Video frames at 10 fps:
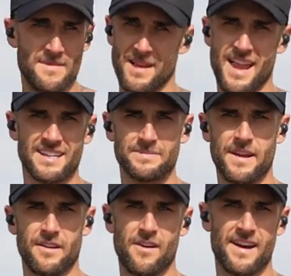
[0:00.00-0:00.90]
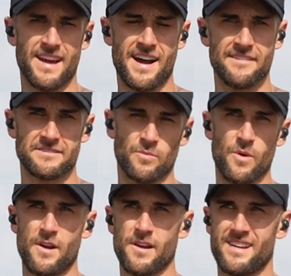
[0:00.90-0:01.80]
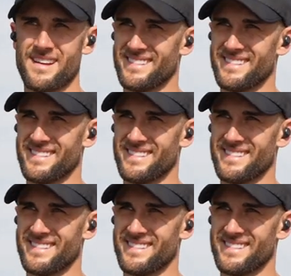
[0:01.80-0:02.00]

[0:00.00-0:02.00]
my last pair of 9.5s were,